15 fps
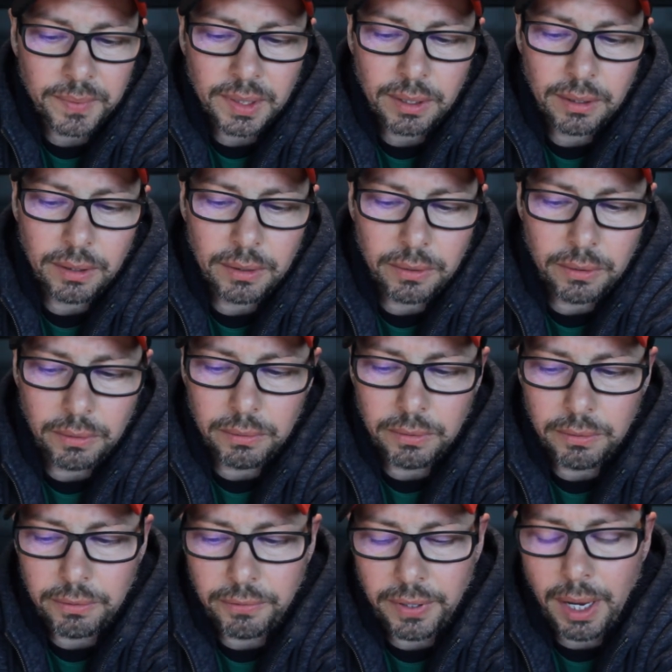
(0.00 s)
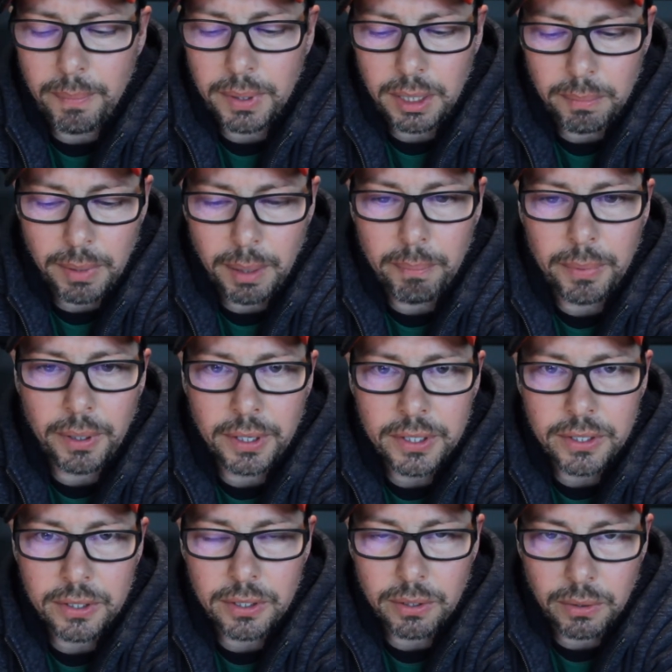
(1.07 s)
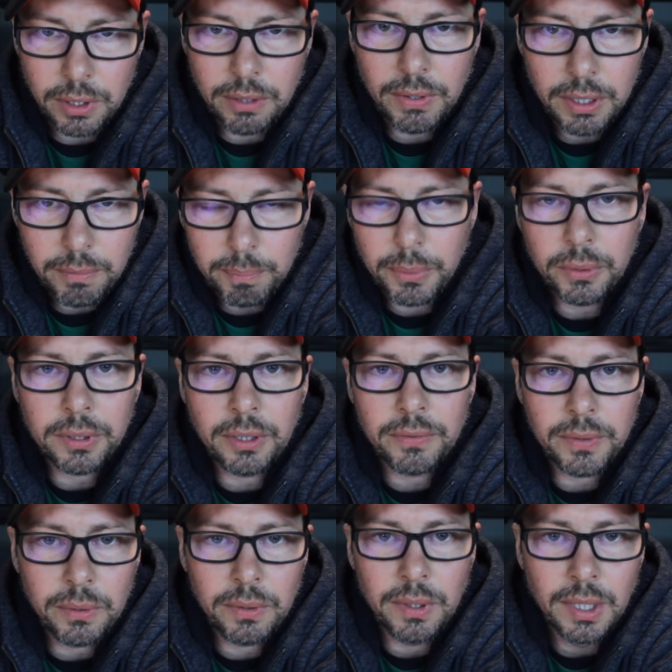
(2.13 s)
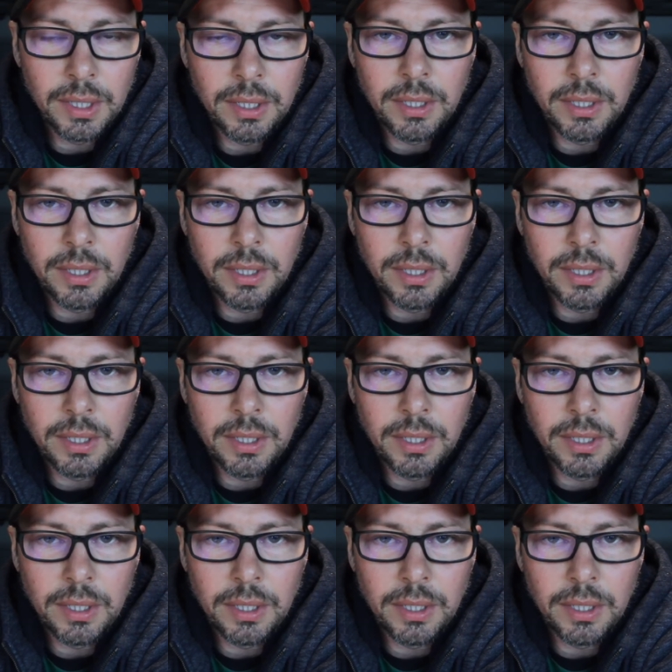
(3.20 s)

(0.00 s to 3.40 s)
you know, family members, so even important,